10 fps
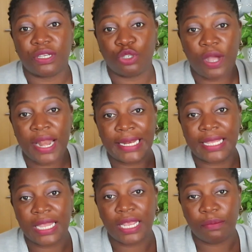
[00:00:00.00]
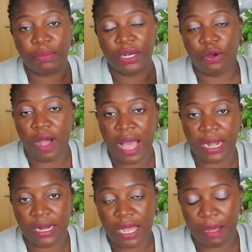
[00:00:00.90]
I'll try and link it below
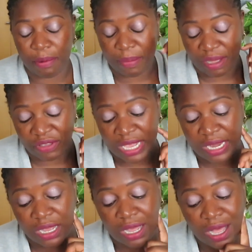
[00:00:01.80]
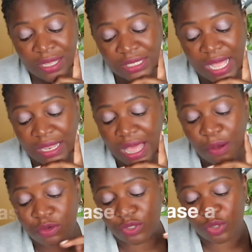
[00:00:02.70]
and up above in the cards, and
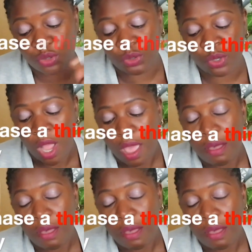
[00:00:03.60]
that was to